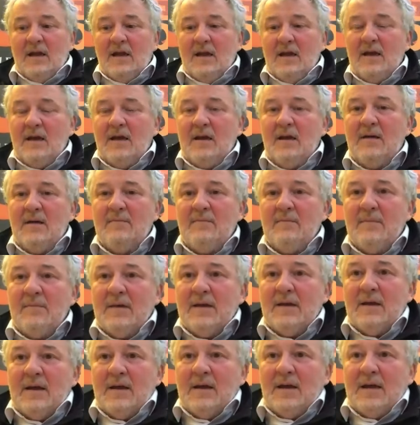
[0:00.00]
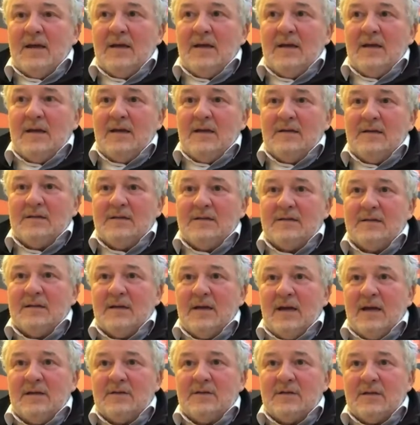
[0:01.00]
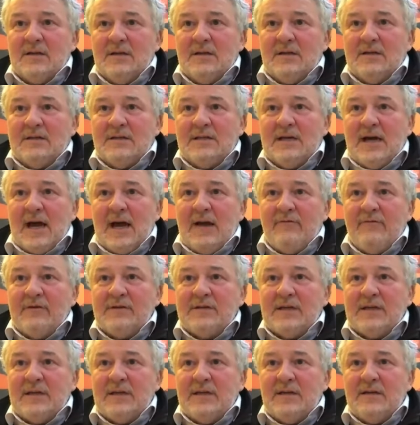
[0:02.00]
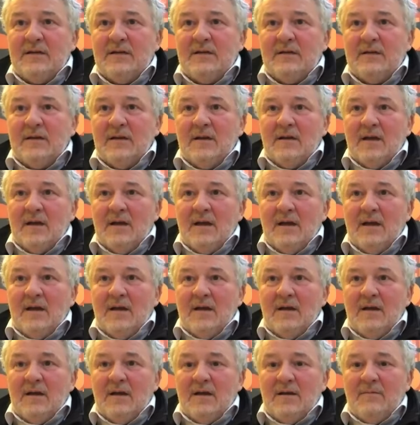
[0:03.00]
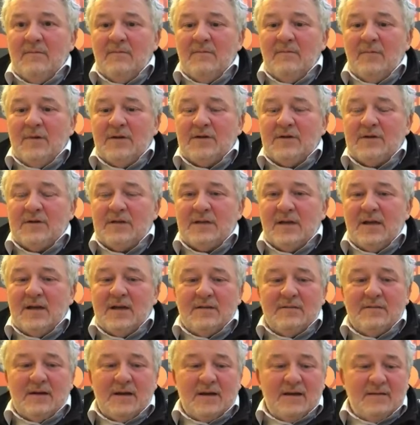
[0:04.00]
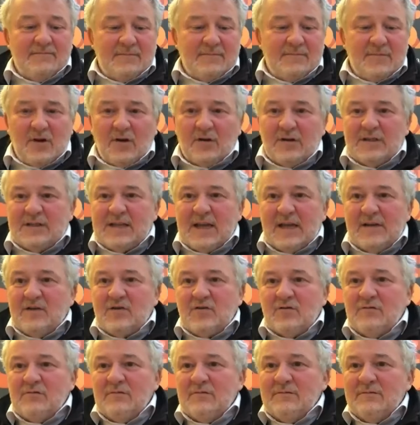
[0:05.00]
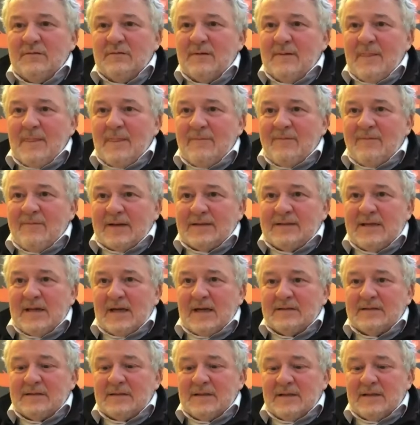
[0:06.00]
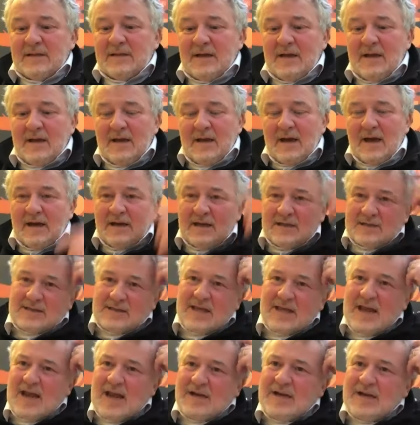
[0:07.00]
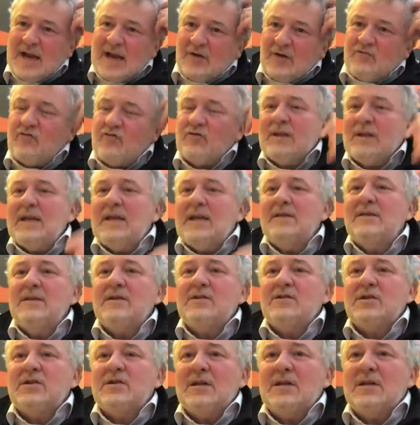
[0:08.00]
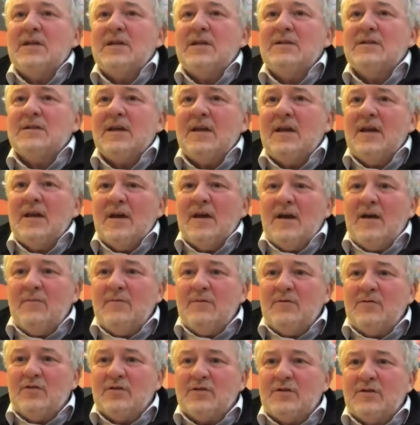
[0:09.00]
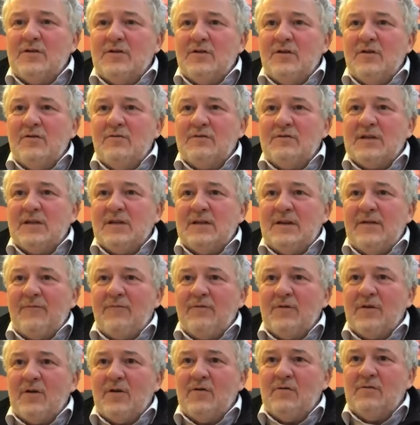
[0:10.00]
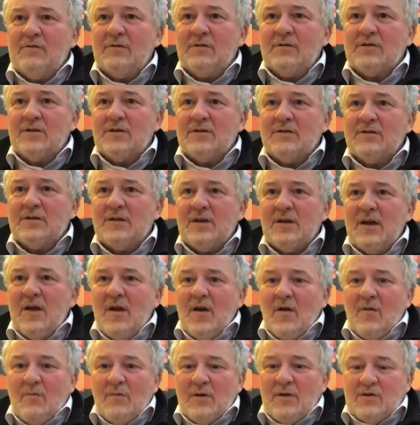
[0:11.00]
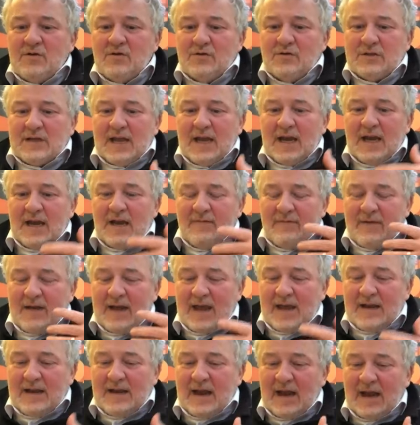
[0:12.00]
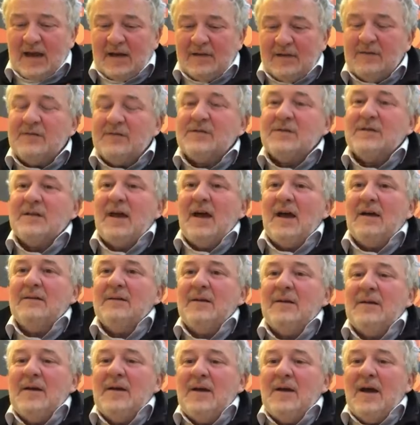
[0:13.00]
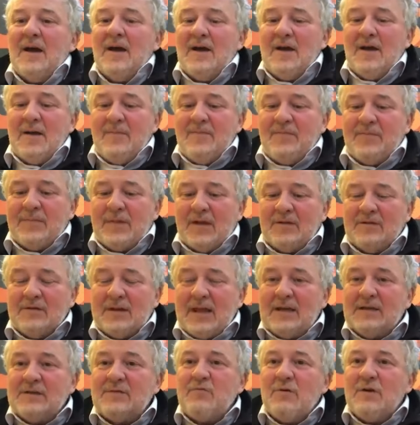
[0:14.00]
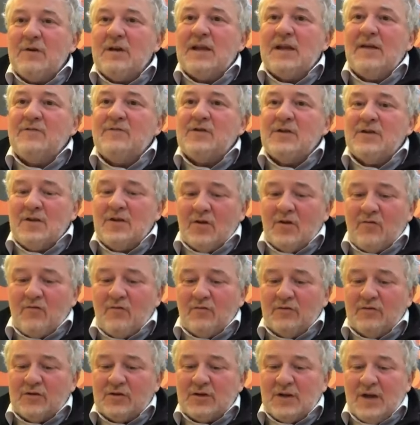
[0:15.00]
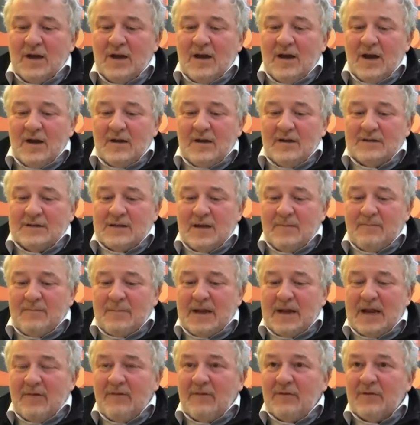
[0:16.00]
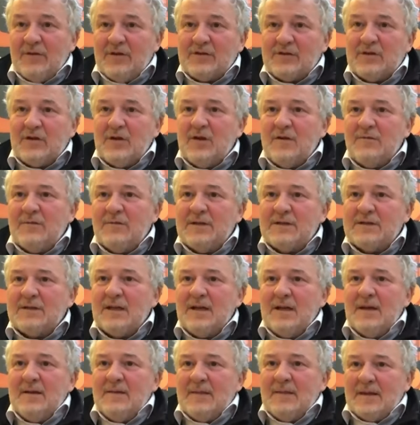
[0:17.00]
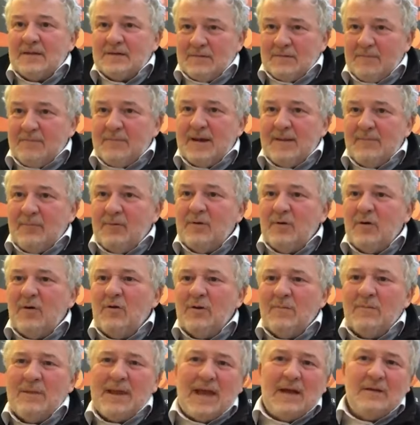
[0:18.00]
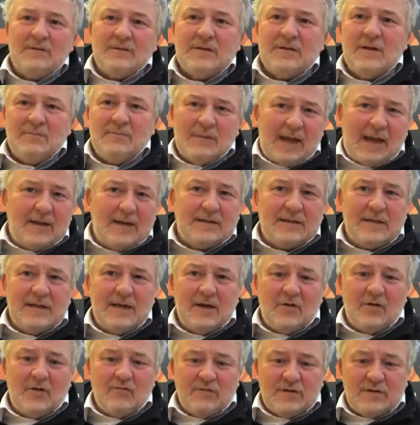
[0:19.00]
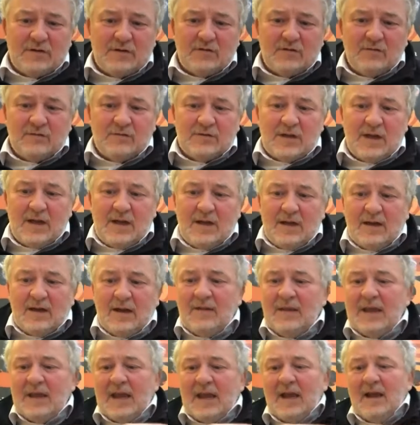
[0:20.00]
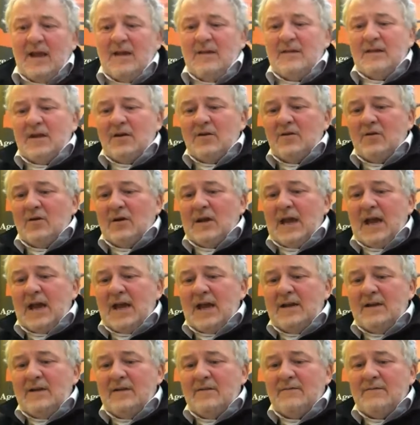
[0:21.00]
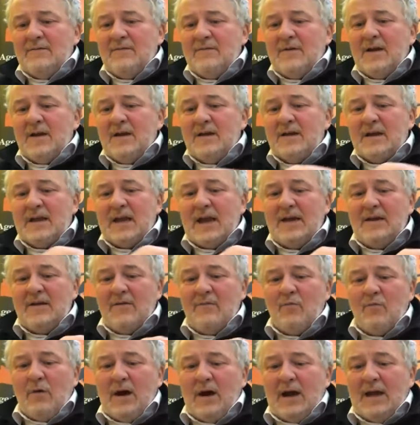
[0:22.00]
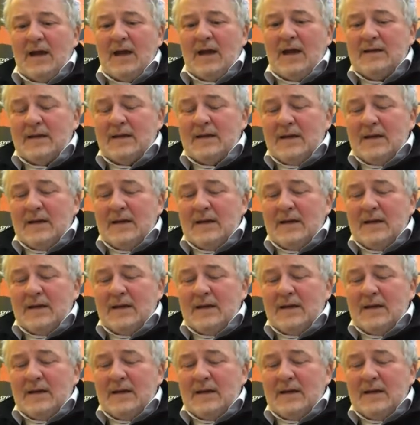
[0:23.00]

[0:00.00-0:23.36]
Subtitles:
It is actually tyrosine, which is a non-essential fatty acid, and it's there naturally in the cheese. And we're just using different cultures. We just kind of enhance that, and that's what gives you the crunch. And as they appear on the surface, that's when people call them calcium lactate crystals, and they go kind of white.